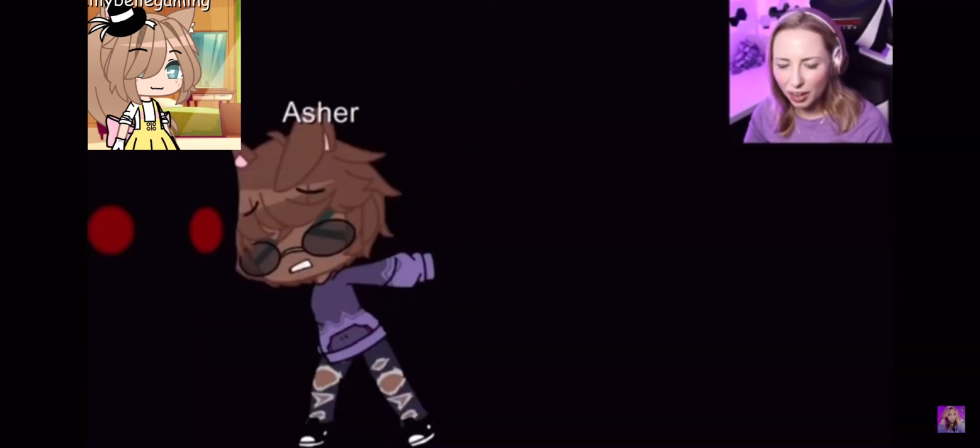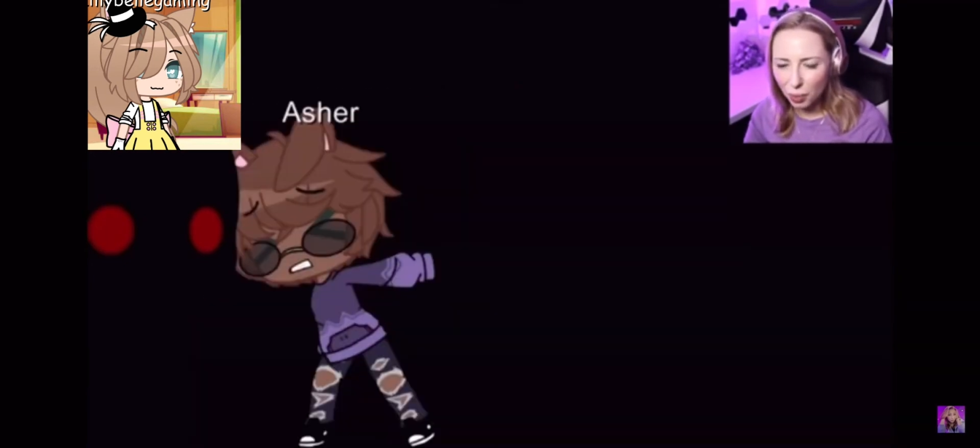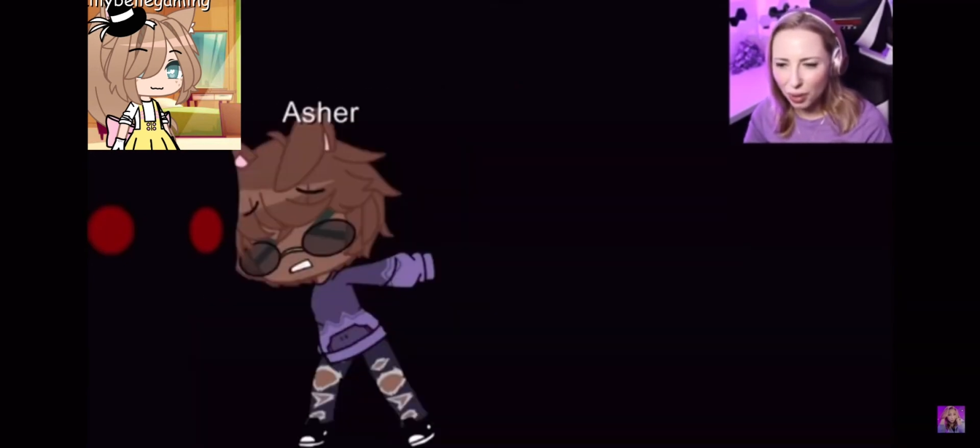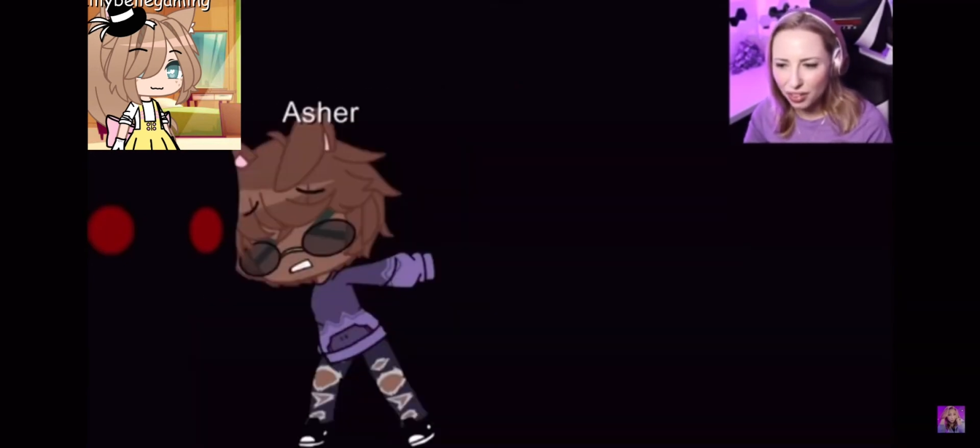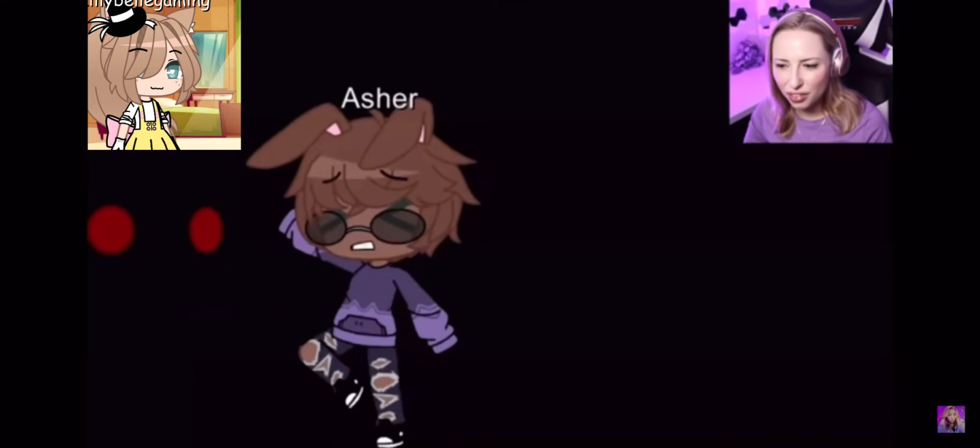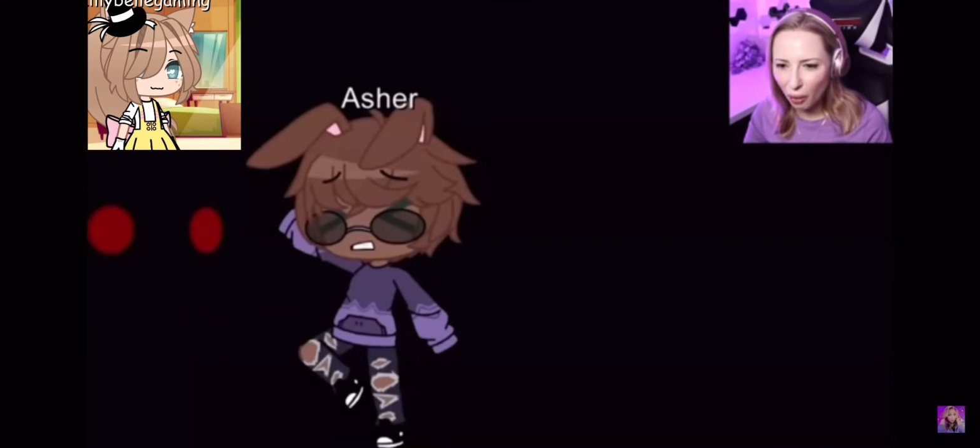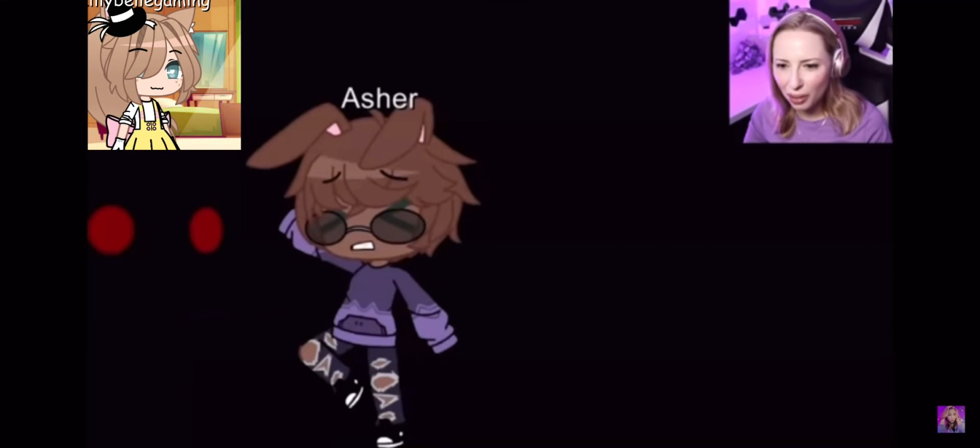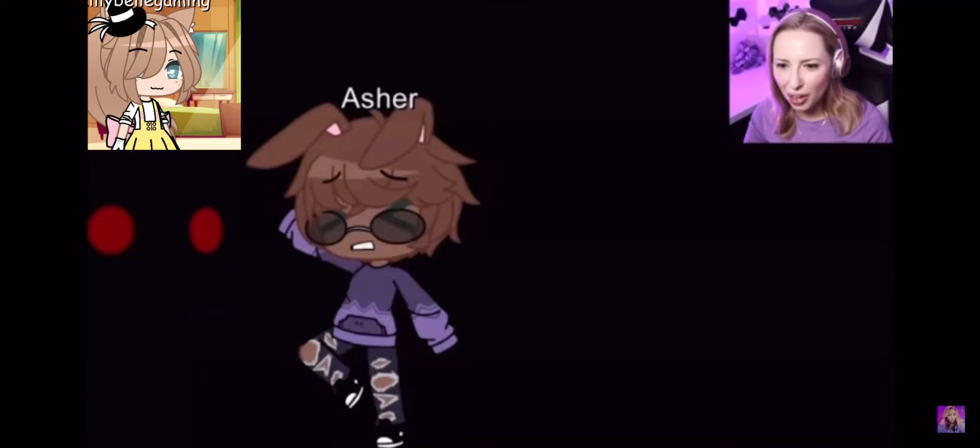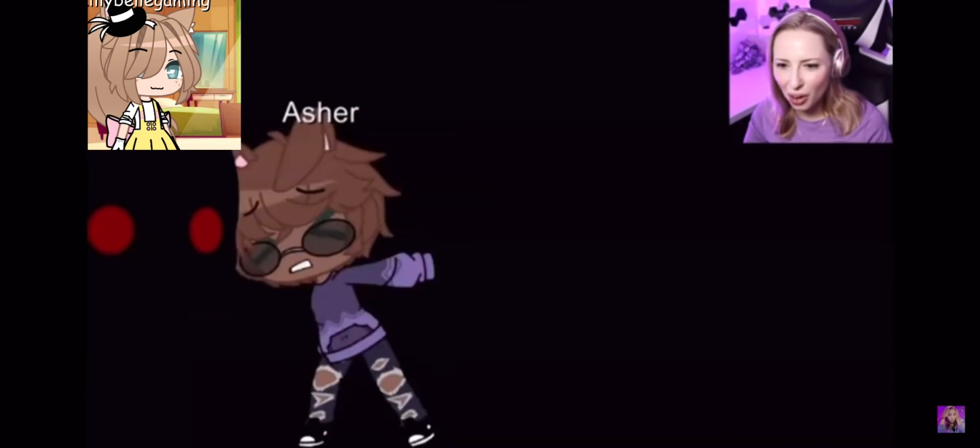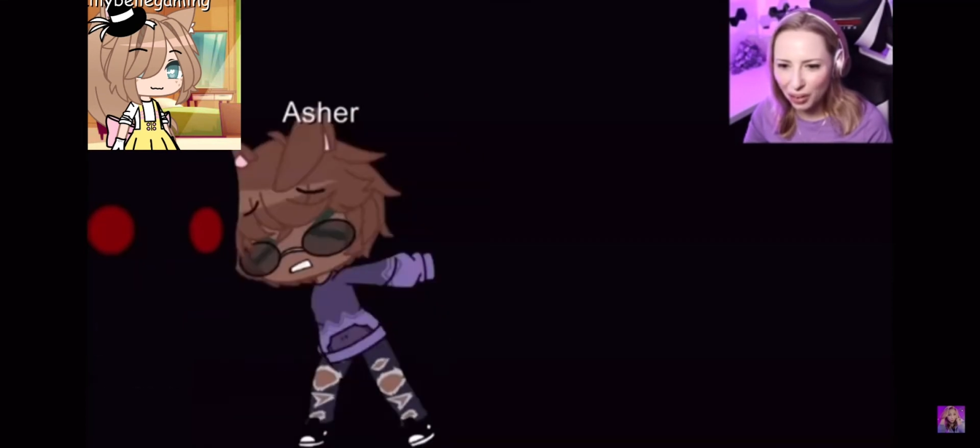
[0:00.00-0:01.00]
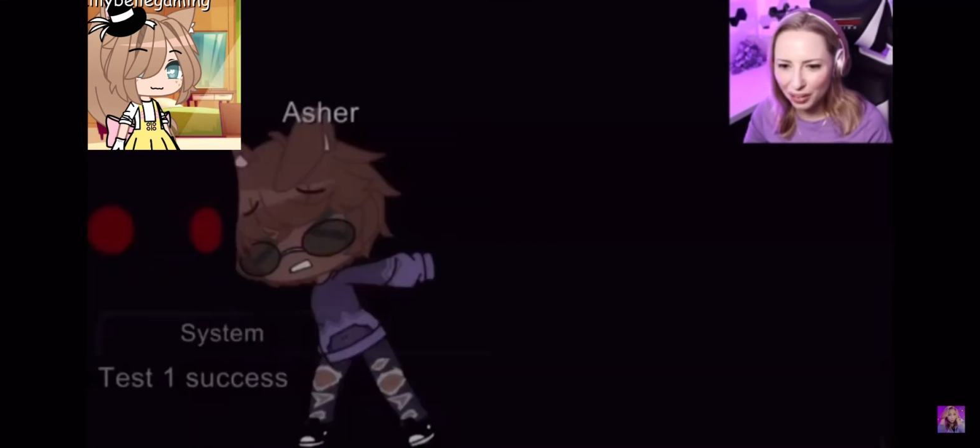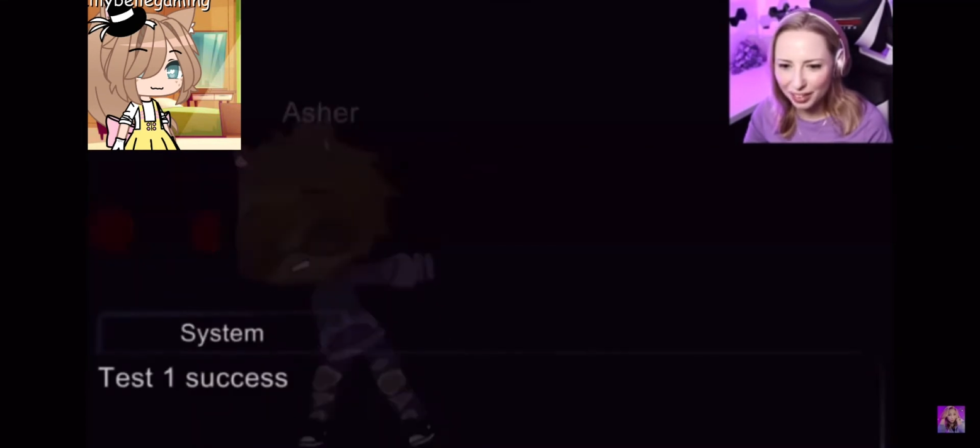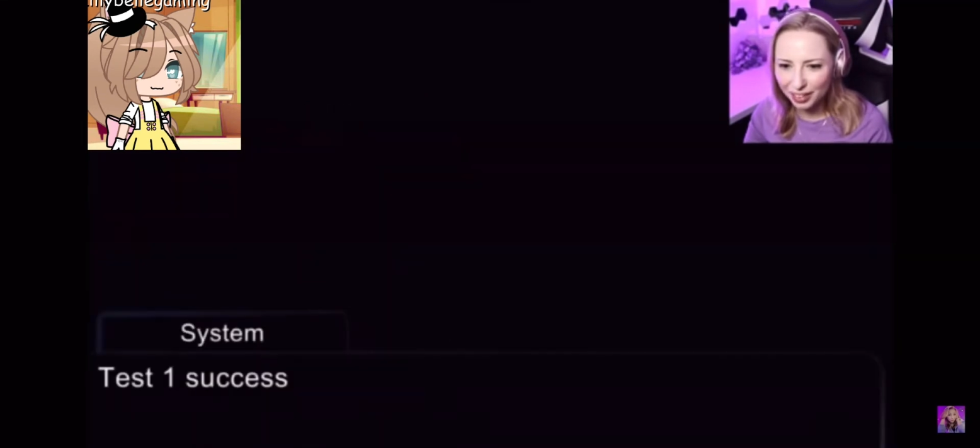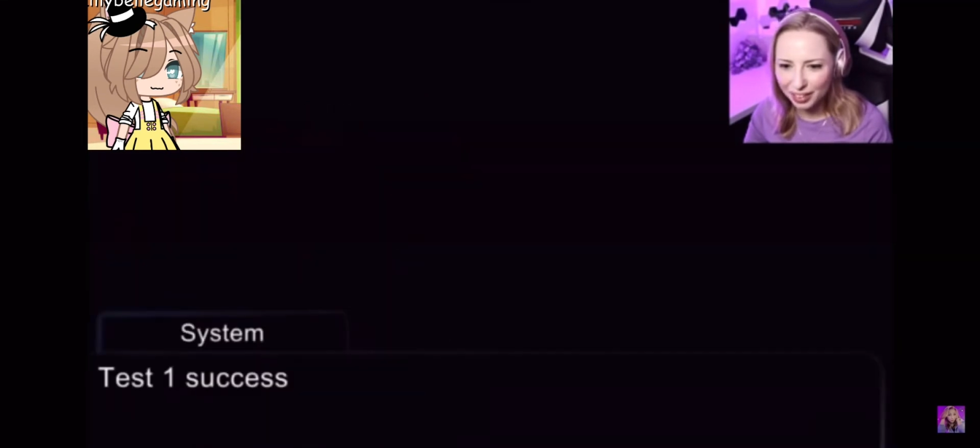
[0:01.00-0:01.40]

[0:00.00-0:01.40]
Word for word: What is going on?